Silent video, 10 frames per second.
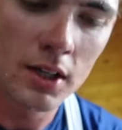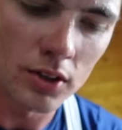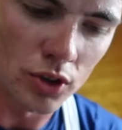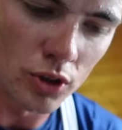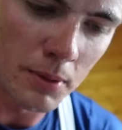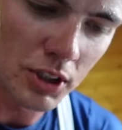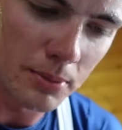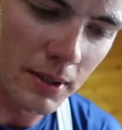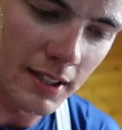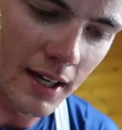New
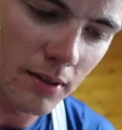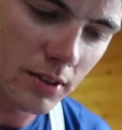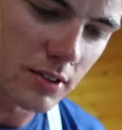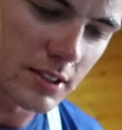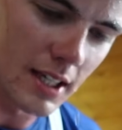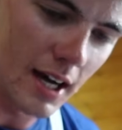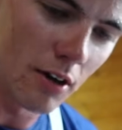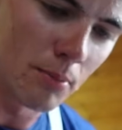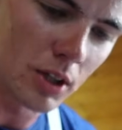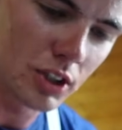measurement now to see how
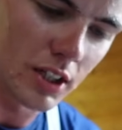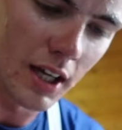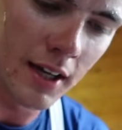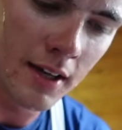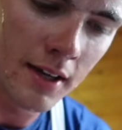much the